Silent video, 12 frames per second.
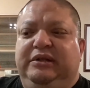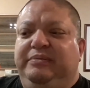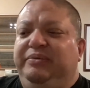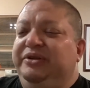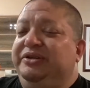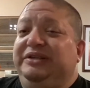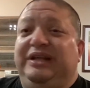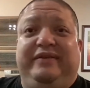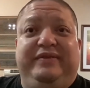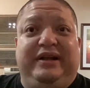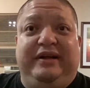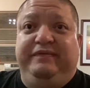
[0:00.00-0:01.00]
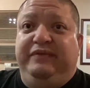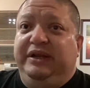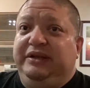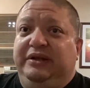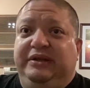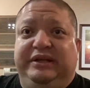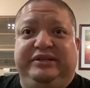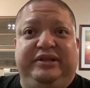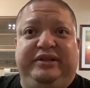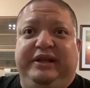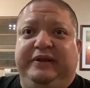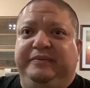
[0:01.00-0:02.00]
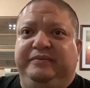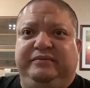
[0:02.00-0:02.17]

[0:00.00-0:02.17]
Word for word: But there's a lot of conflict. That's the thing.